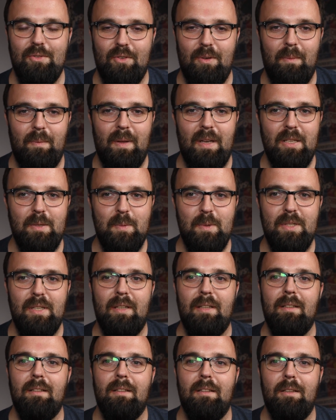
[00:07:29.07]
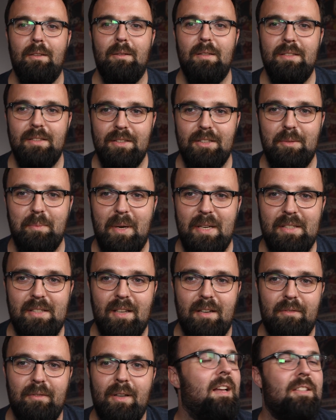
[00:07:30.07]
Dream Theater's music and who listens to my
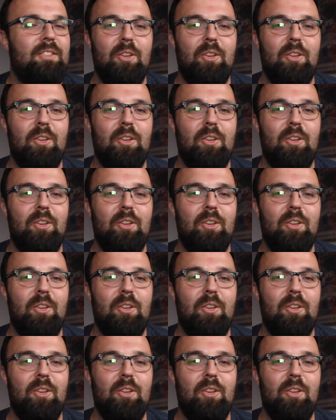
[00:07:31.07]
stuff.